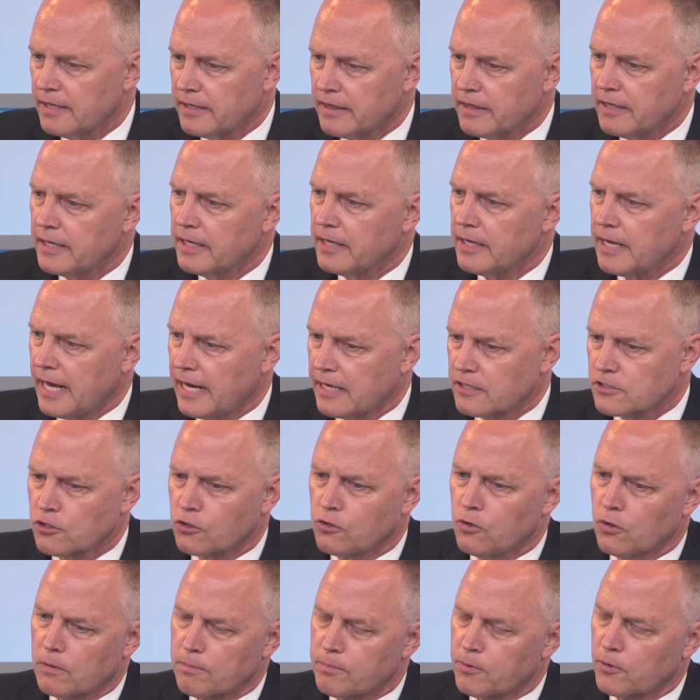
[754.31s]
I think as a
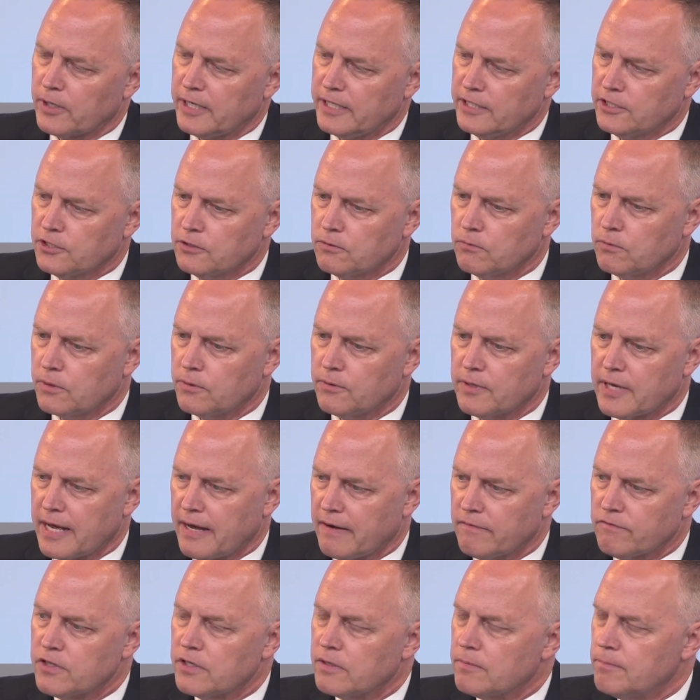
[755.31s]
corporation, we would
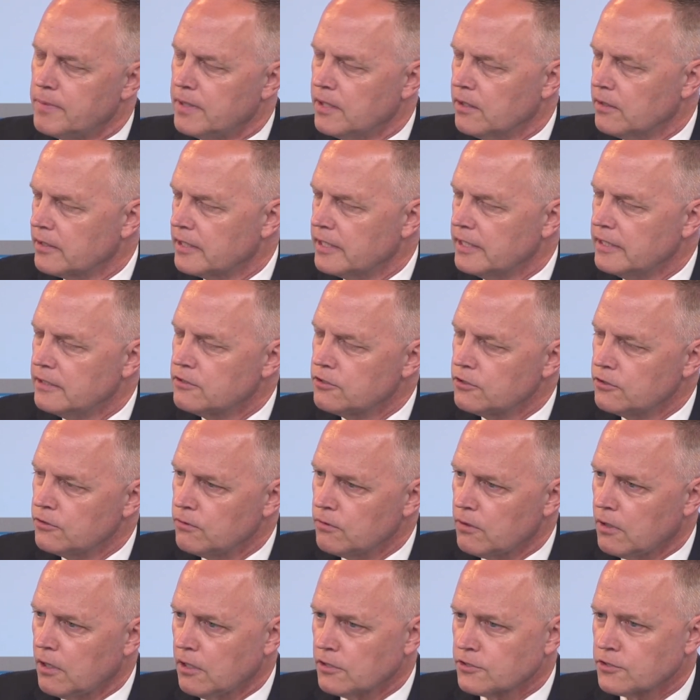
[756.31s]
have the ability
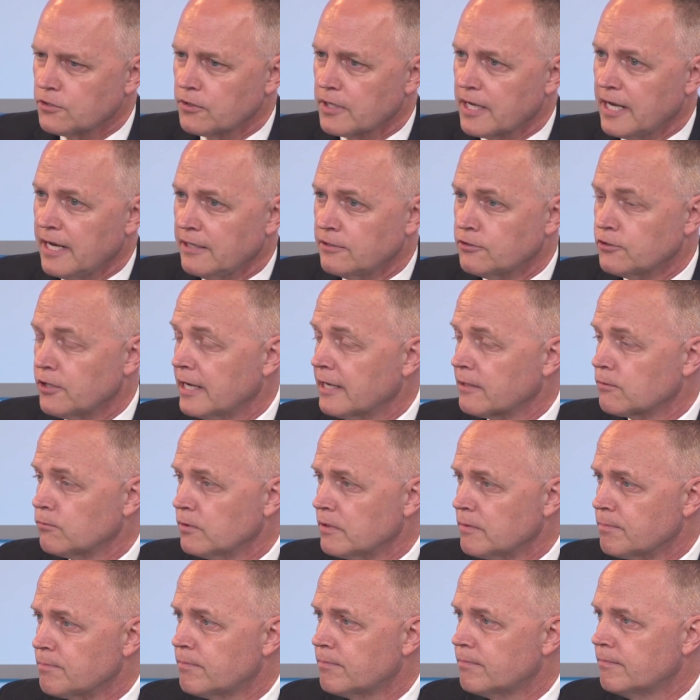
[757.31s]
to also contract
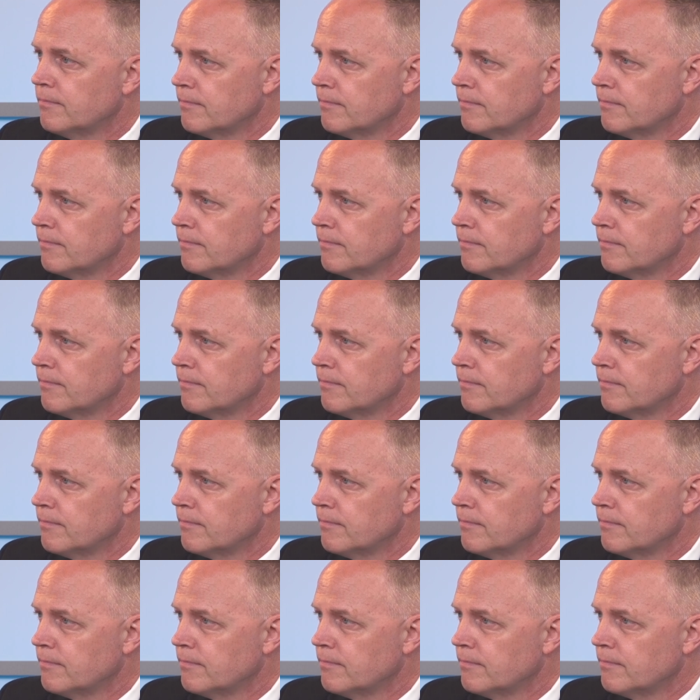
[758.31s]
with